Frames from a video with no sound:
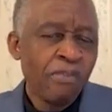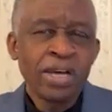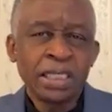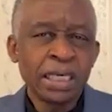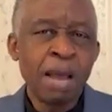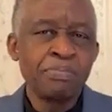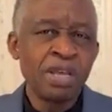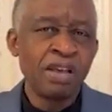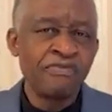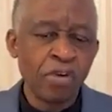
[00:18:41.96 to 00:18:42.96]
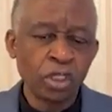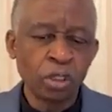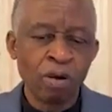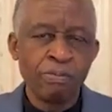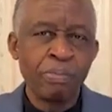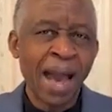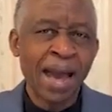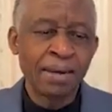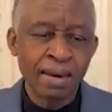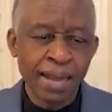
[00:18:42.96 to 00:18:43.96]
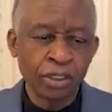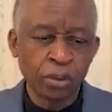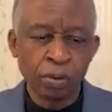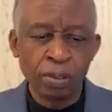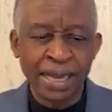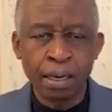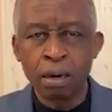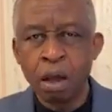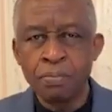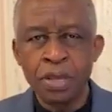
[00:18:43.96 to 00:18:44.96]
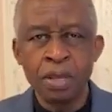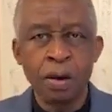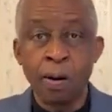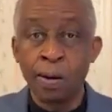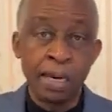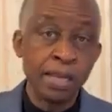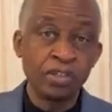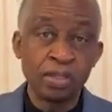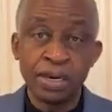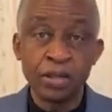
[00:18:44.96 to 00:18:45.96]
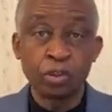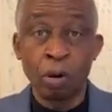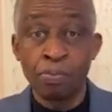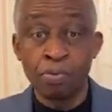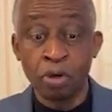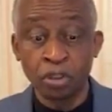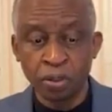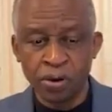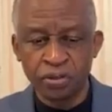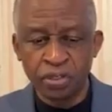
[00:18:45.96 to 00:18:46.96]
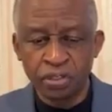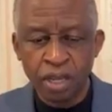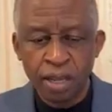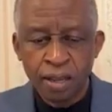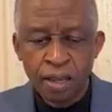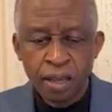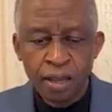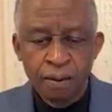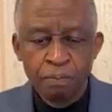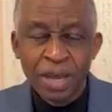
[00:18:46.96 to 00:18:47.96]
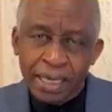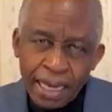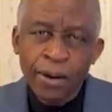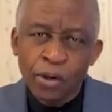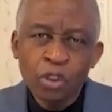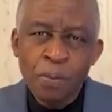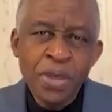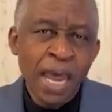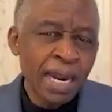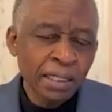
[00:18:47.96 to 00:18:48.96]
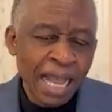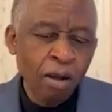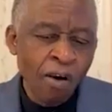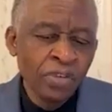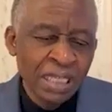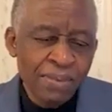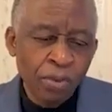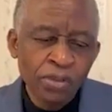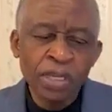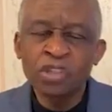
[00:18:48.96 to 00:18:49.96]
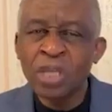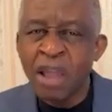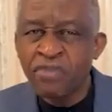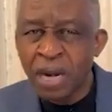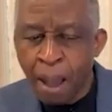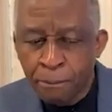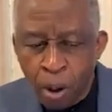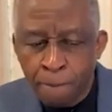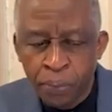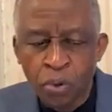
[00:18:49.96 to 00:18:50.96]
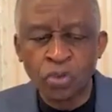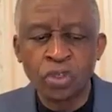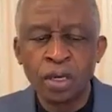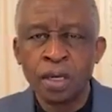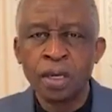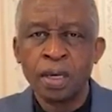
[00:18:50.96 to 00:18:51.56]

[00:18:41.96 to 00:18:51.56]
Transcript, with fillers: Poverty can be a function of bad national economy or laziness or poor choices, but it can also be an attack of demons assigned for that purpose.